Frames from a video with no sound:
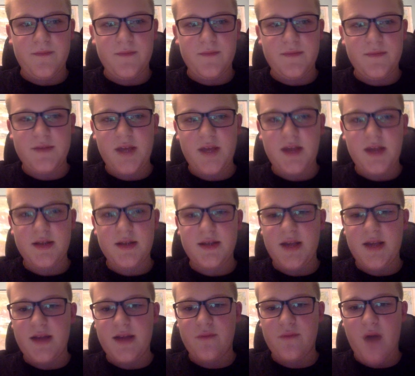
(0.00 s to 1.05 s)

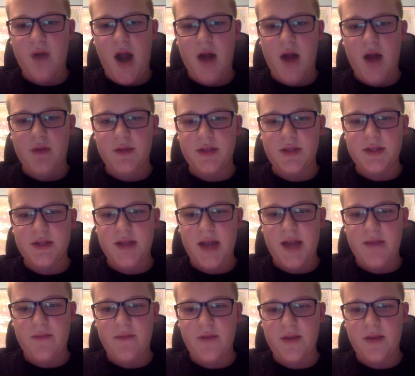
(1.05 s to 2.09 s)
daily and 4-hourly
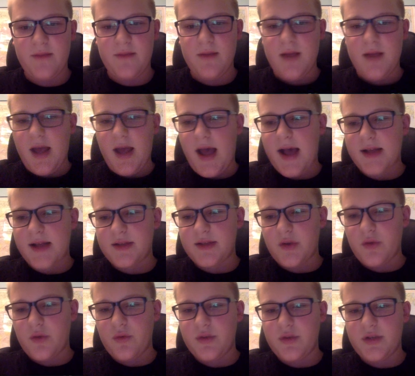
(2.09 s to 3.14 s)
time frame as a
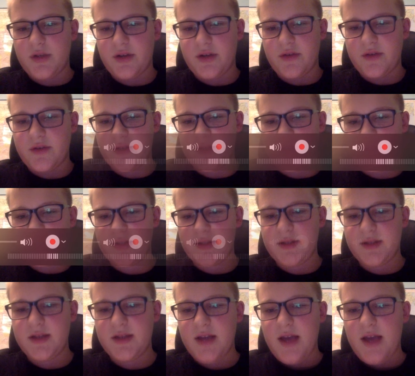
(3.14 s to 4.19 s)
whole entire
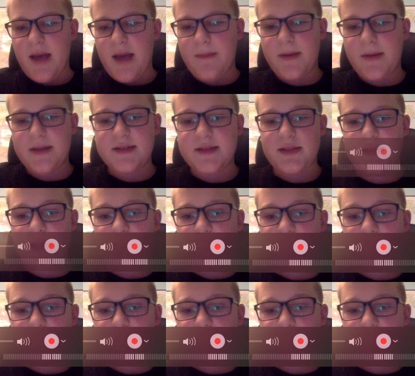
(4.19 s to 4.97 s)
resistance, but that is